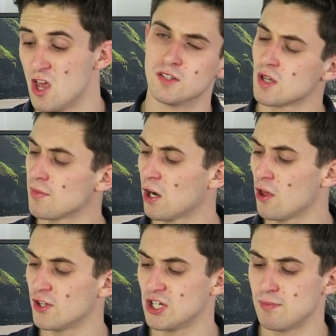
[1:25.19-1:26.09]
Something
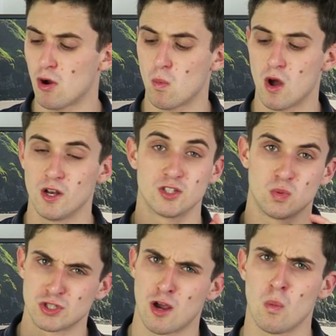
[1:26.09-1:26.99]
like the G Pro Wireless,
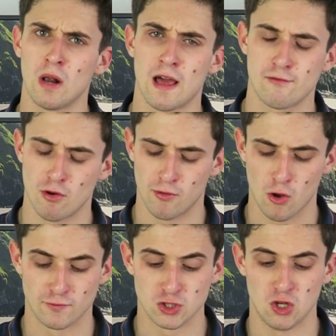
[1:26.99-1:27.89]
which I will have a
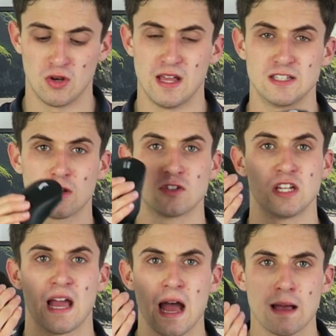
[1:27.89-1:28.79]
review of soon, is
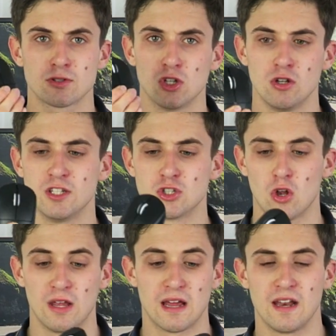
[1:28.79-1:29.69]
obviously absolutely
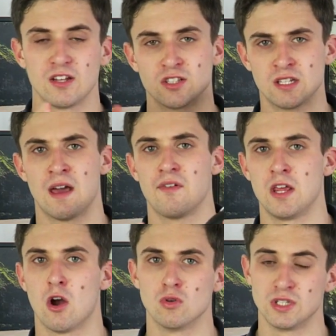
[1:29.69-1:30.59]
solid and it doesn't have any
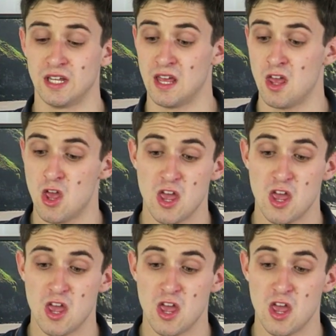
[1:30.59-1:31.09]
holes in it.